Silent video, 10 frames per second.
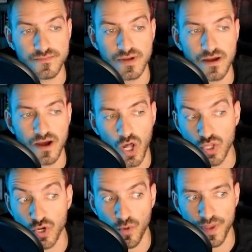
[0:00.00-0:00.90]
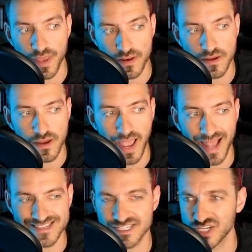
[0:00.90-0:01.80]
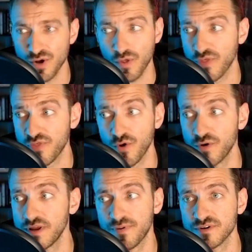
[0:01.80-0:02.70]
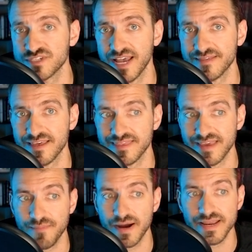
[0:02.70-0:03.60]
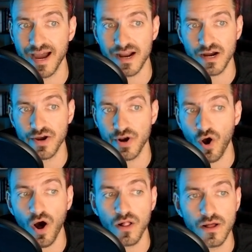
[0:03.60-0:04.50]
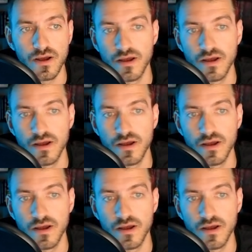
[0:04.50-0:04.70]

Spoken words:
a little bit, and still 30% that they might not cut at all,